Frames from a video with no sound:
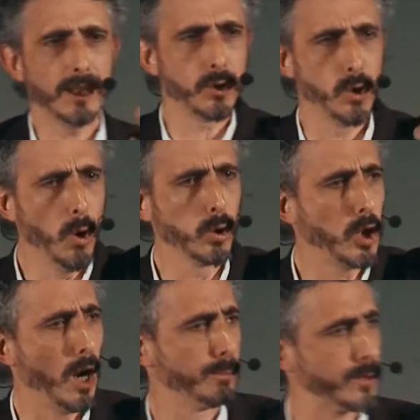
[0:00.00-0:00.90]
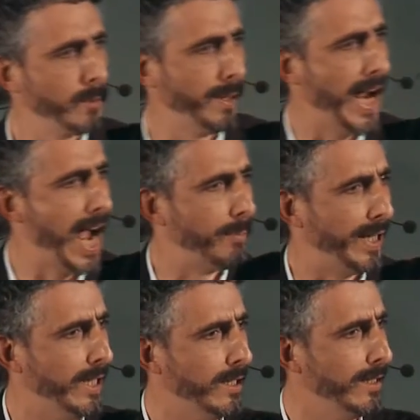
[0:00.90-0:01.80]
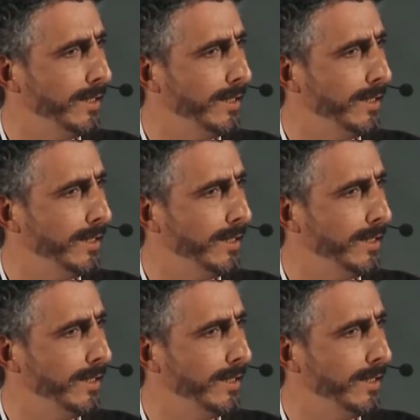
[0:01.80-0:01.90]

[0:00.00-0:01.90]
it's your job to be happy.